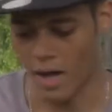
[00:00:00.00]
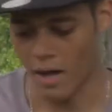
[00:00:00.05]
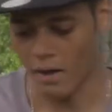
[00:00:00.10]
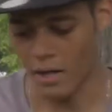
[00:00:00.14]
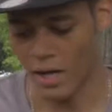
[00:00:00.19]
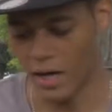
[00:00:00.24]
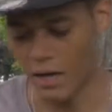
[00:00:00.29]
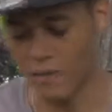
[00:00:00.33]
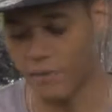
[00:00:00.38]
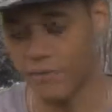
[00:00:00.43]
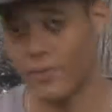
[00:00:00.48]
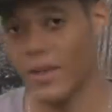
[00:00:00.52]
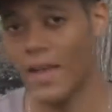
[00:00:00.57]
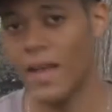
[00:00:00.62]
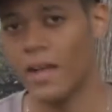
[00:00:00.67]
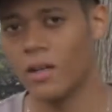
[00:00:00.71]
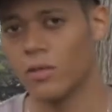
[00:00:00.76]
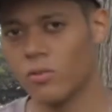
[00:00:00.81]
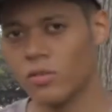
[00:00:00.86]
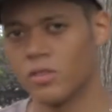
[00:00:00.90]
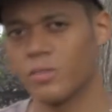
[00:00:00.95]
to
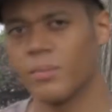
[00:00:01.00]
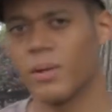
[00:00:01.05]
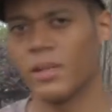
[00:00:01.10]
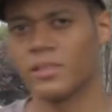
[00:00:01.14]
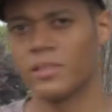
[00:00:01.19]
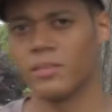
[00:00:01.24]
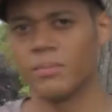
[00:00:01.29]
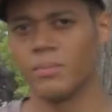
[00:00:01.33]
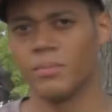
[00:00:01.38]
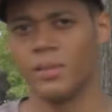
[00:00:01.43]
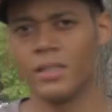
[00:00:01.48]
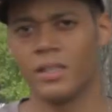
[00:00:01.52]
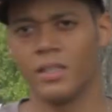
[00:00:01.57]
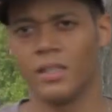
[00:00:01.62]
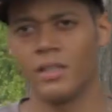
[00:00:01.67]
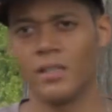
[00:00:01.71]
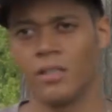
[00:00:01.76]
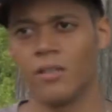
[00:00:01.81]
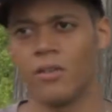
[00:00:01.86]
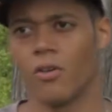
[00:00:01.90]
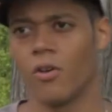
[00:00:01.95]
value
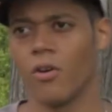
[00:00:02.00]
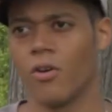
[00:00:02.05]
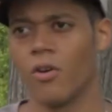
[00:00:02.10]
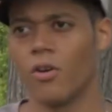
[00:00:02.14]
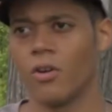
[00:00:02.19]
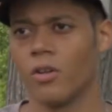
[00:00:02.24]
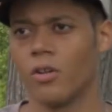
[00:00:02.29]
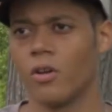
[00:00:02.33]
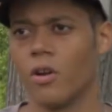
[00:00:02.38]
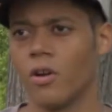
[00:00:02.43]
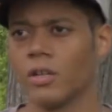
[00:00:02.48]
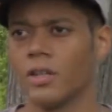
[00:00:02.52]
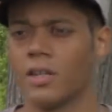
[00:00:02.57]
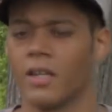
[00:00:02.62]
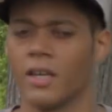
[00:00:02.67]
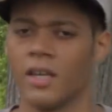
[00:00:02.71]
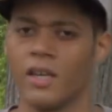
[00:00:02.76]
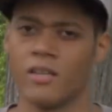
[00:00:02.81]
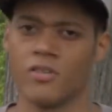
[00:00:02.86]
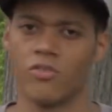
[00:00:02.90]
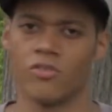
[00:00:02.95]
responsibility early on
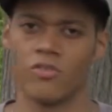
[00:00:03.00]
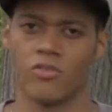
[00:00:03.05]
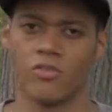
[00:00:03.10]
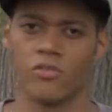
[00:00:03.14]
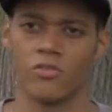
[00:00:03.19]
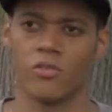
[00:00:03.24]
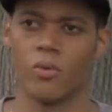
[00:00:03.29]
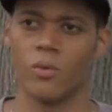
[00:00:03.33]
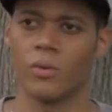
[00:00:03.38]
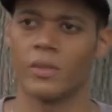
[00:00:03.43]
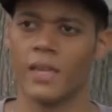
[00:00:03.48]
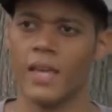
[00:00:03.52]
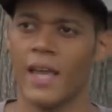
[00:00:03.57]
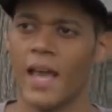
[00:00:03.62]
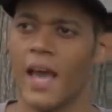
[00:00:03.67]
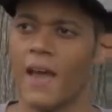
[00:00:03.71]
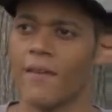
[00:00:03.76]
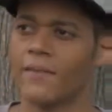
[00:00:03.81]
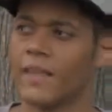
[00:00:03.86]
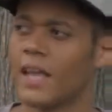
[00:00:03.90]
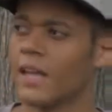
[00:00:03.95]
in age. So when they
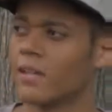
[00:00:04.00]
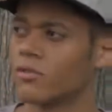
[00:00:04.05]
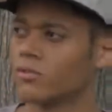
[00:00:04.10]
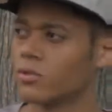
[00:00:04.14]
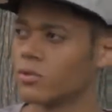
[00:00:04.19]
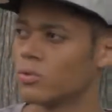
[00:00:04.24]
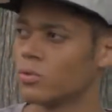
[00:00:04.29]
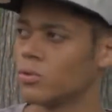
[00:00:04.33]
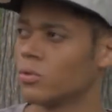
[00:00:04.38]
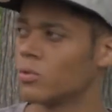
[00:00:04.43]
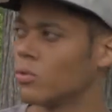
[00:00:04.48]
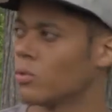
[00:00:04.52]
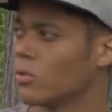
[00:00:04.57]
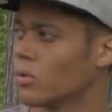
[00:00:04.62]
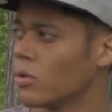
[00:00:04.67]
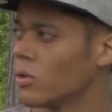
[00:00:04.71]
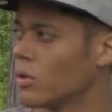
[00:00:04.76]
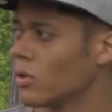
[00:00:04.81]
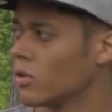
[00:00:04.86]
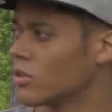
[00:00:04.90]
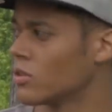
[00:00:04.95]
have that true
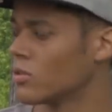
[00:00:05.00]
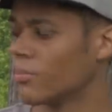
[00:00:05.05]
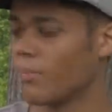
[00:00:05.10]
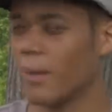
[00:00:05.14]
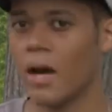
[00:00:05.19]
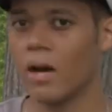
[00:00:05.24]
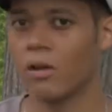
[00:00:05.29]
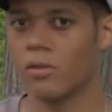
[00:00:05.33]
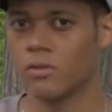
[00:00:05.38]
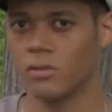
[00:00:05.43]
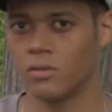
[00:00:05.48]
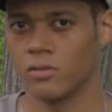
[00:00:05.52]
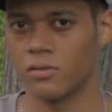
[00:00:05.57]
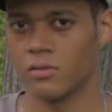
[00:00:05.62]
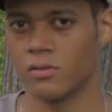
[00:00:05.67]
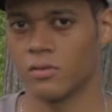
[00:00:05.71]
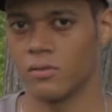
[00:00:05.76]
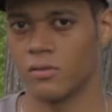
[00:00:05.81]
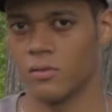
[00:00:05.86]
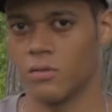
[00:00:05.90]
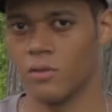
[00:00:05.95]
spouse,
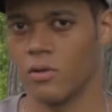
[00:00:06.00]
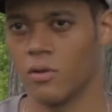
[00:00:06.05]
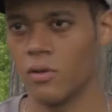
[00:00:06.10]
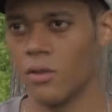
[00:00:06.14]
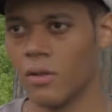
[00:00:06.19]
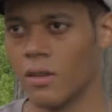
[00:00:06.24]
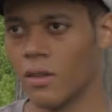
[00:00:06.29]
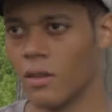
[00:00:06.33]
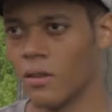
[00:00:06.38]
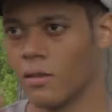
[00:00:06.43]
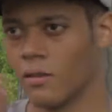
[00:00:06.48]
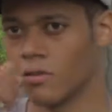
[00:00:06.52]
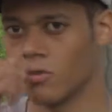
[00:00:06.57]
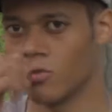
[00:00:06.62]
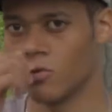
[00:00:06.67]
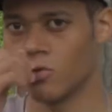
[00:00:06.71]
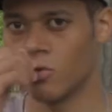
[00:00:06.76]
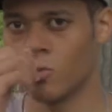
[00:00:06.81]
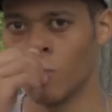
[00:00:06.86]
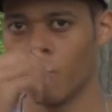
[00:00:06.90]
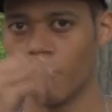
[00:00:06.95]
you know, the
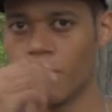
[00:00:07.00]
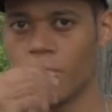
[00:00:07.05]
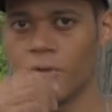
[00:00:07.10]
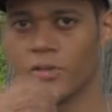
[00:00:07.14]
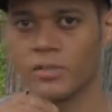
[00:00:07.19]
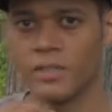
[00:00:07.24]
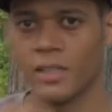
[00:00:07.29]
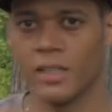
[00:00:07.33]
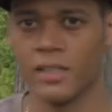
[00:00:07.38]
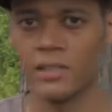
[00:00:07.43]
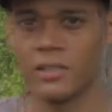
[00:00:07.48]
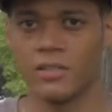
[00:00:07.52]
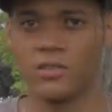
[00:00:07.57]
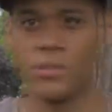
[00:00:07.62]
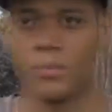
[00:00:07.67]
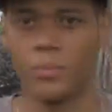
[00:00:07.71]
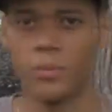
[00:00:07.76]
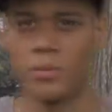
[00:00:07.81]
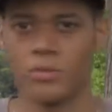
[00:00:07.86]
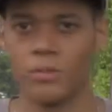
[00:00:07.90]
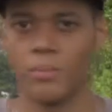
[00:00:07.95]
true person that they're
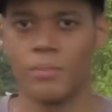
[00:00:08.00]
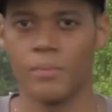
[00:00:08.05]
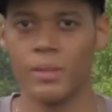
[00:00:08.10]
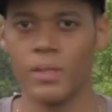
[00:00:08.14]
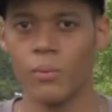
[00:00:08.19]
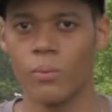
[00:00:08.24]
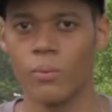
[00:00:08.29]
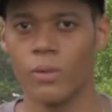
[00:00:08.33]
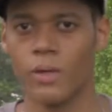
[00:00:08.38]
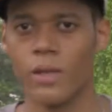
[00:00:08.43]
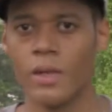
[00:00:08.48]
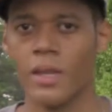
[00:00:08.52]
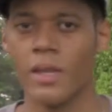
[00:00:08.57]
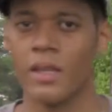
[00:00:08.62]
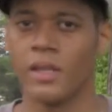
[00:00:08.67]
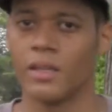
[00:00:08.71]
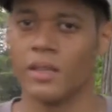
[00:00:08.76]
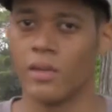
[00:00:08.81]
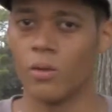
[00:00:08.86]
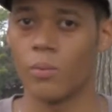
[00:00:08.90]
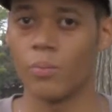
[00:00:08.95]
supposed to be with,
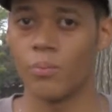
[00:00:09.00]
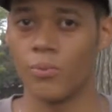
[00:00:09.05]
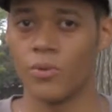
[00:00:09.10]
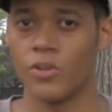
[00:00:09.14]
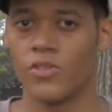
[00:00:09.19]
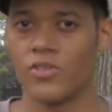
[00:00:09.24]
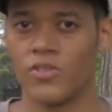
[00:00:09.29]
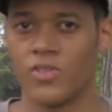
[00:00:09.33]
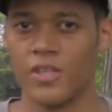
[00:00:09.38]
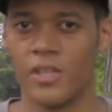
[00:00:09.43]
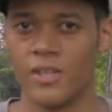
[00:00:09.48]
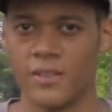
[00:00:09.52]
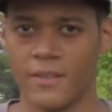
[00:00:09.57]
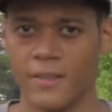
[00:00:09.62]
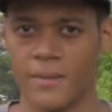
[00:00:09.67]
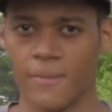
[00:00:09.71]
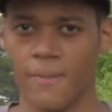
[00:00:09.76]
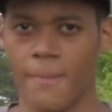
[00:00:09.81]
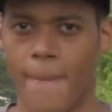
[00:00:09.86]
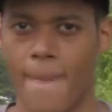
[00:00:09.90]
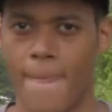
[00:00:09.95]
they'll appreciate them.